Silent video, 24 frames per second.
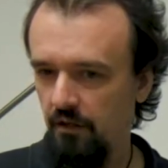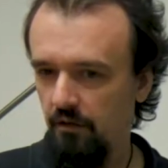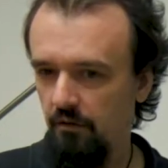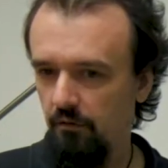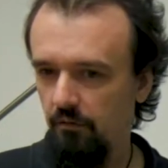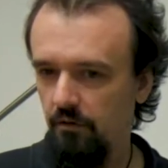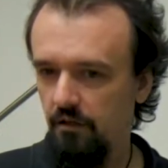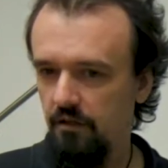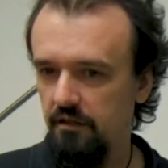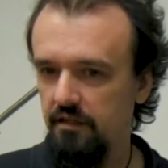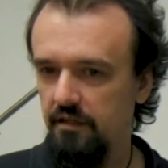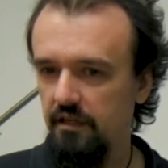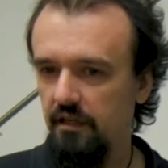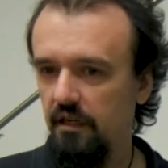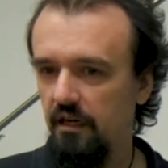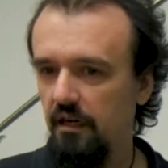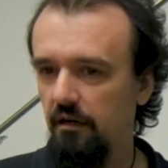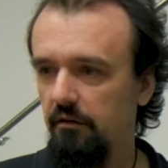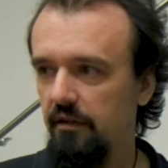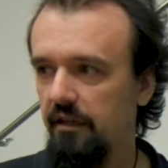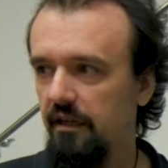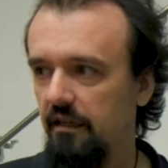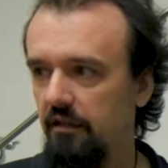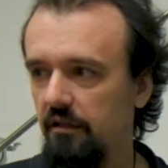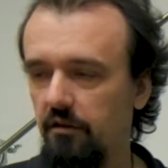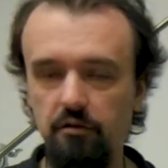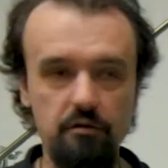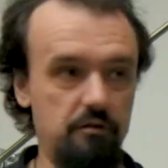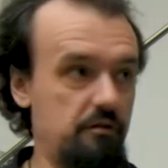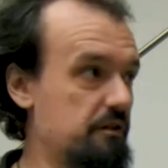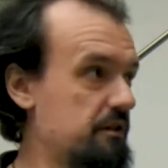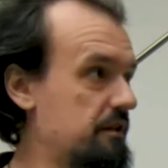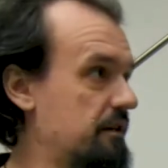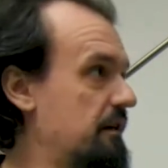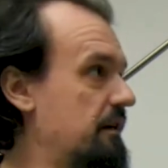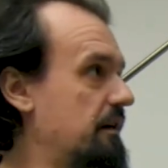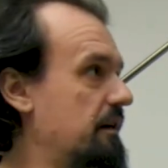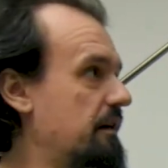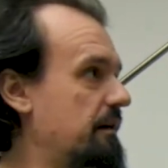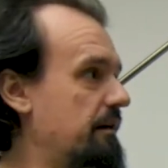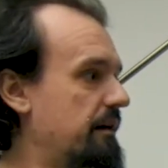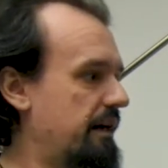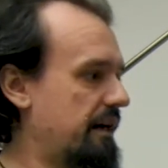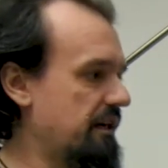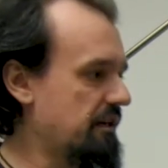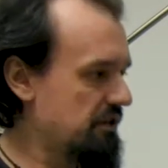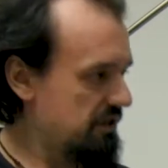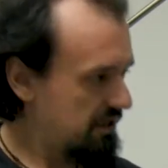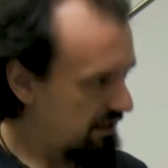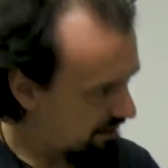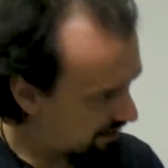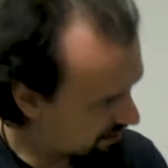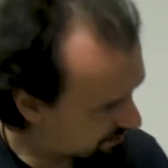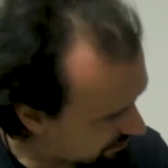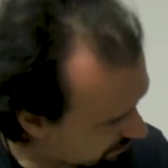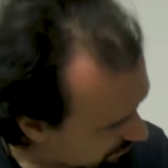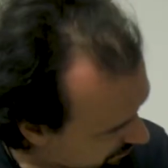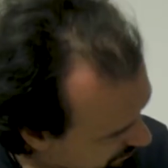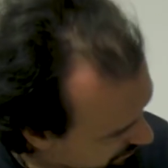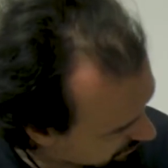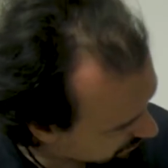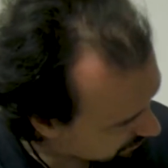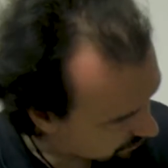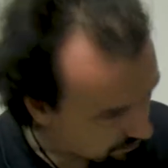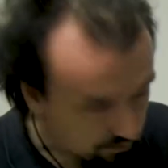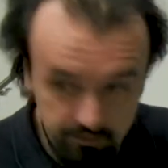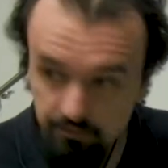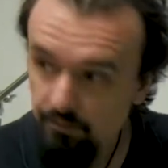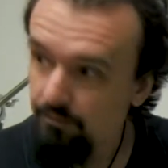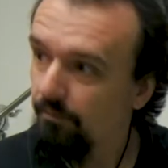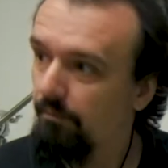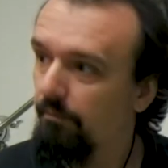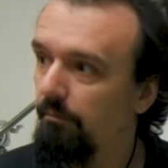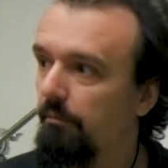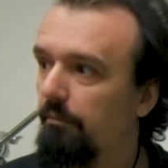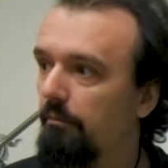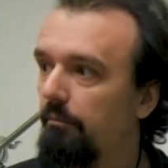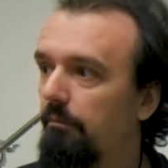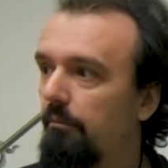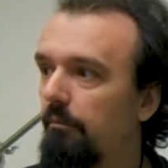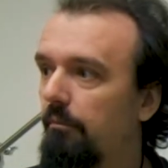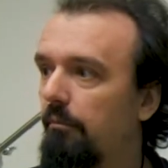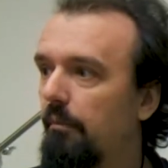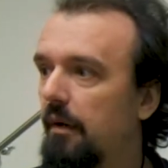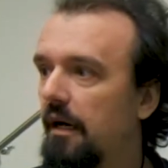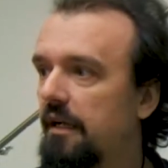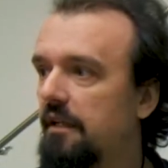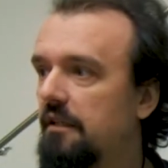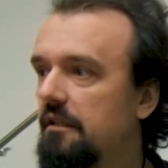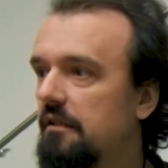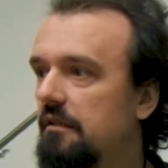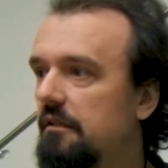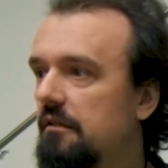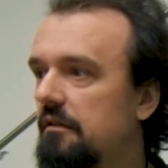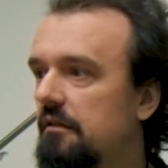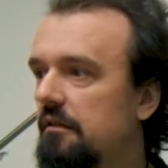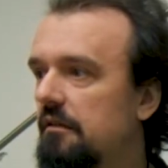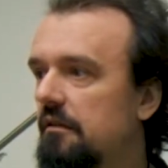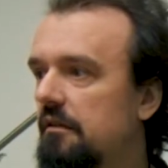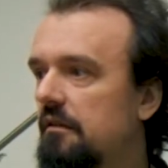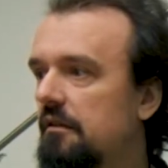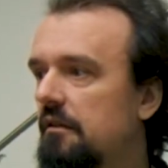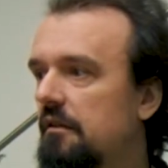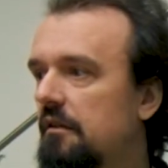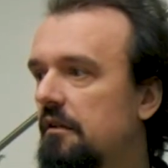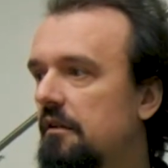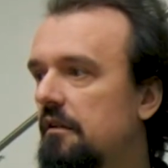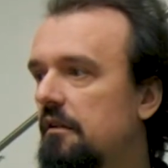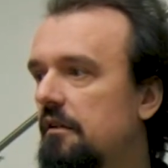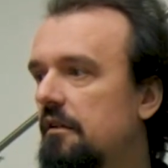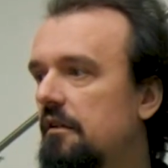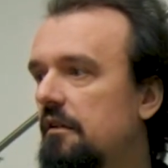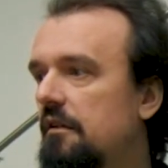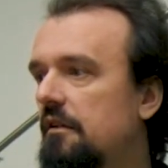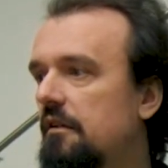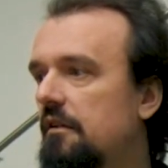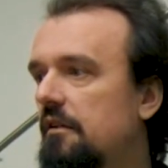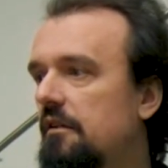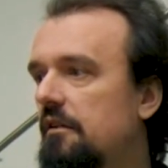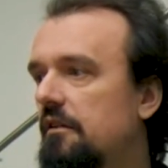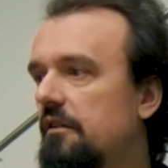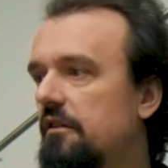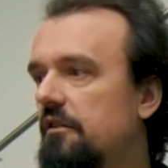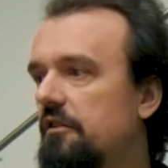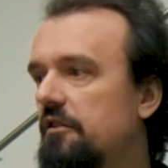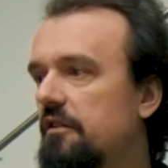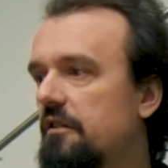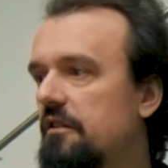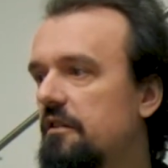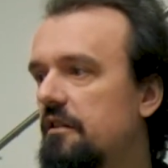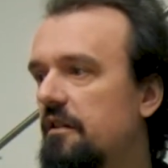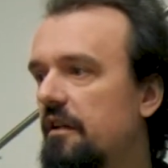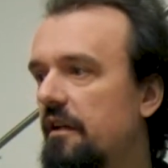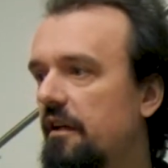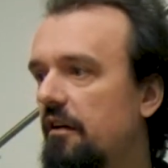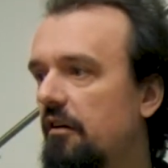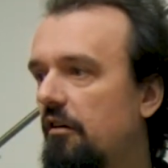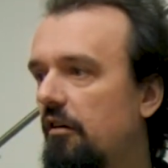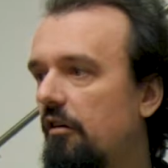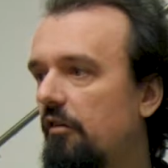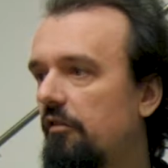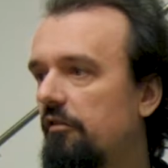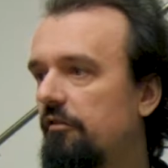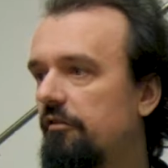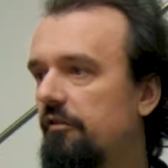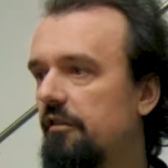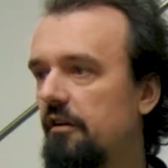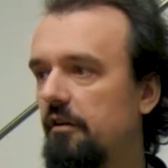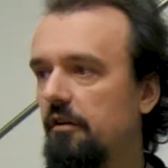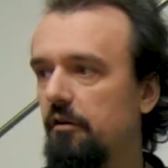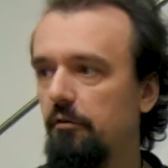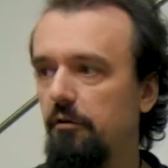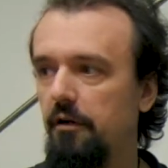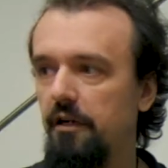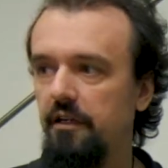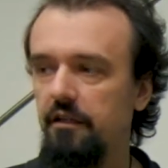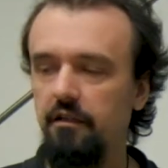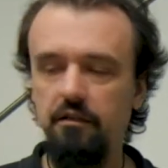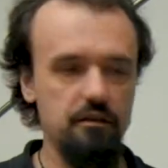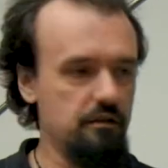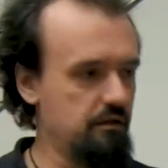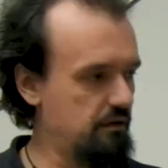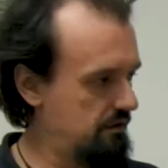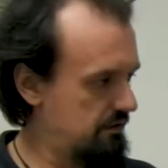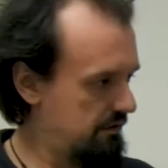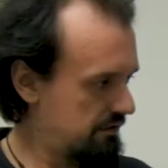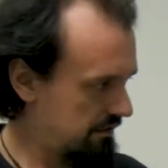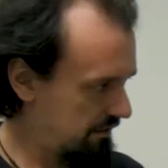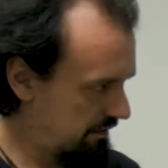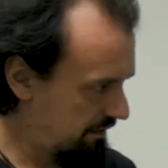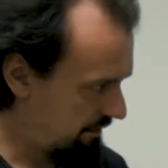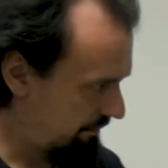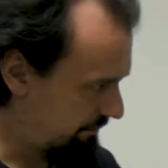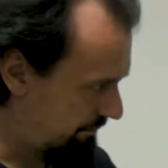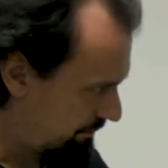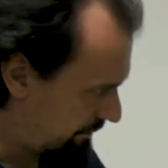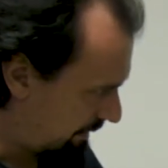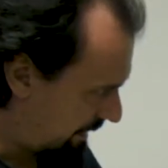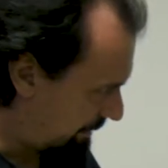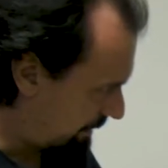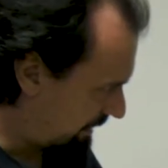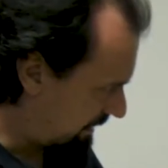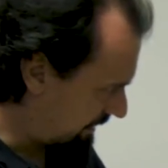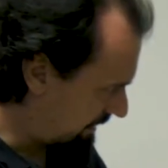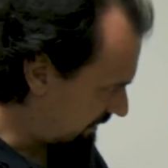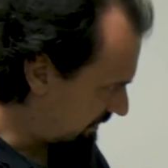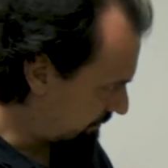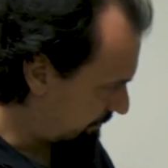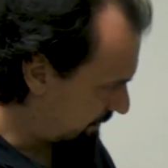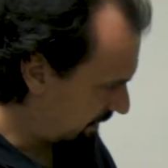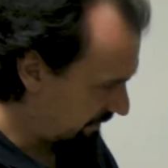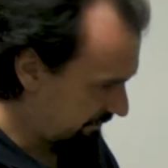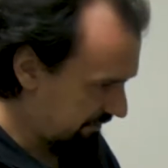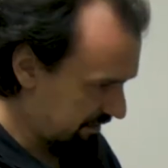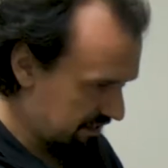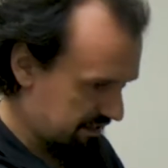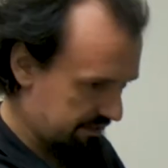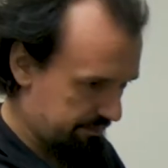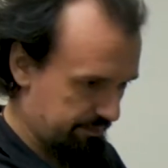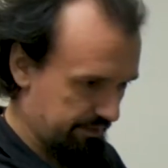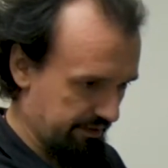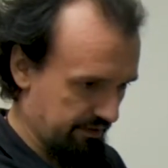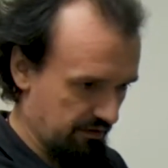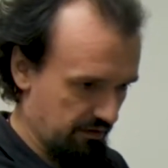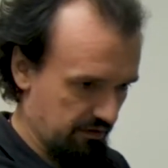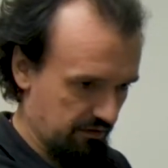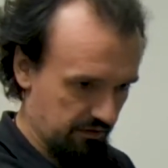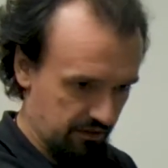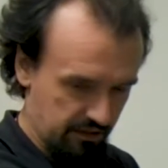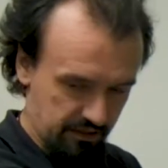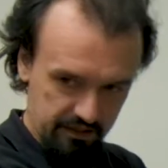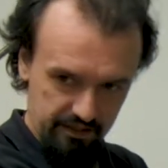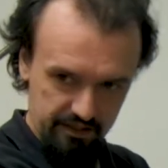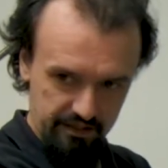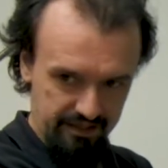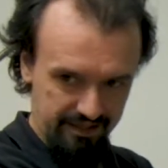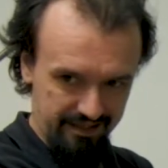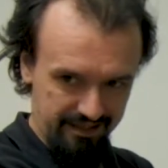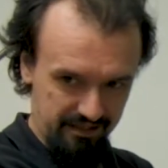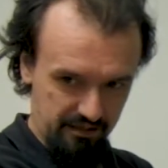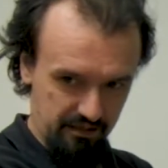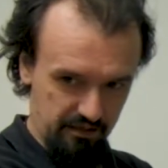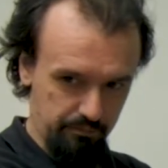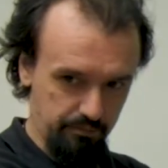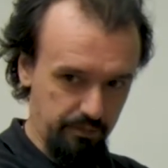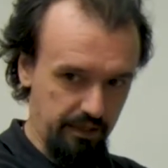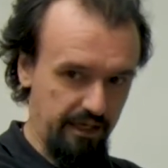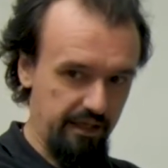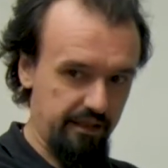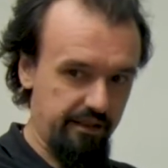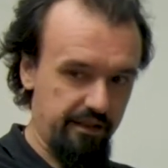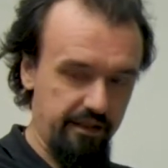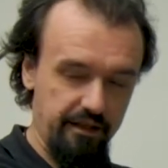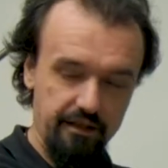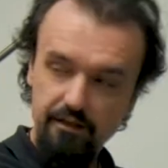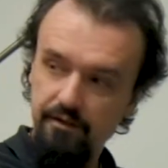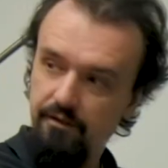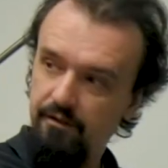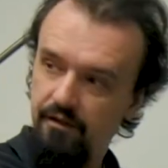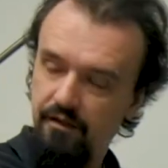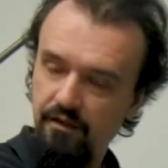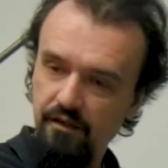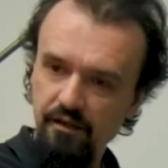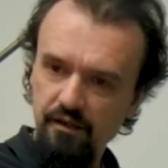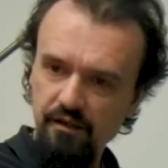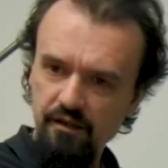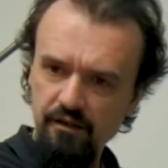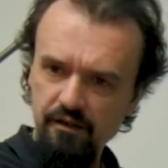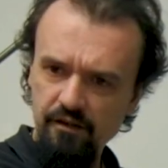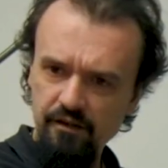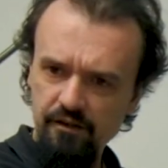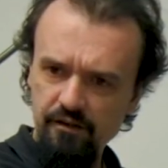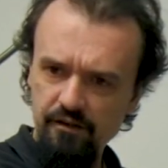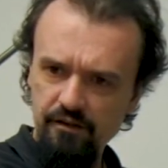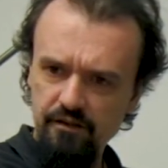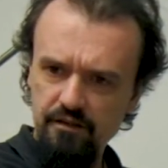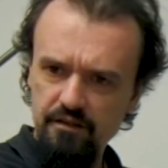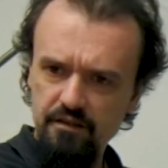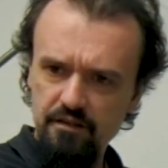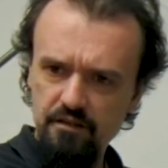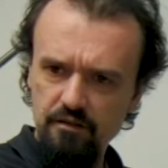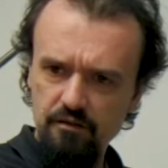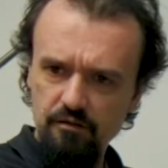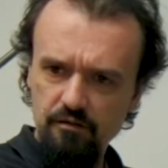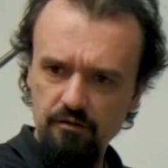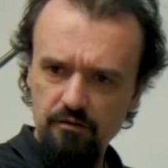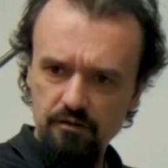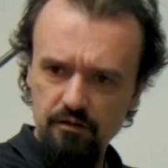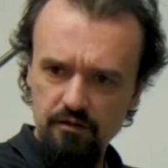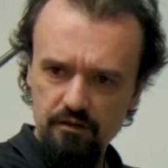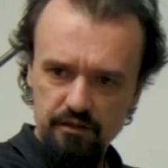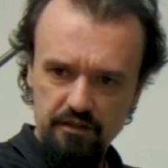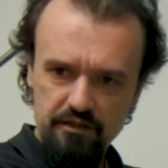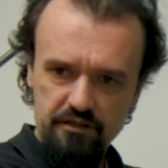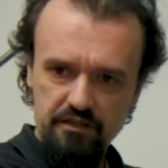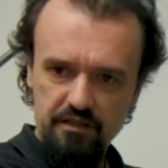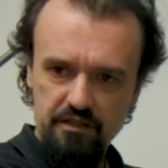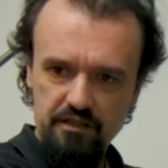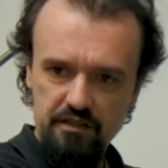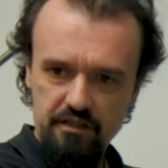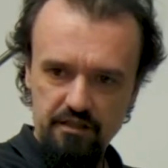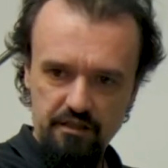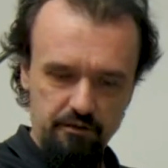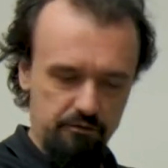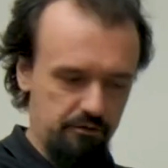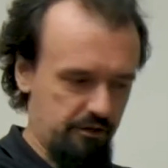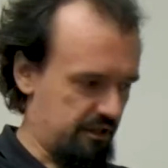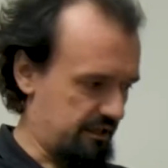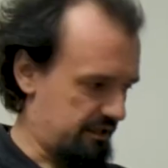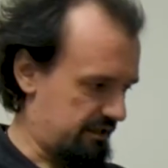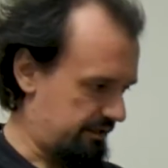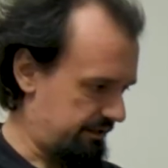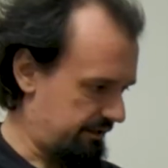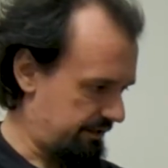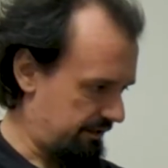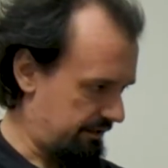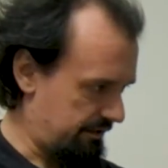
we'll see how that goes. Actually, might just take off the grid. Maybe a little bit of a spill isn't a bad thing. So let's just do this.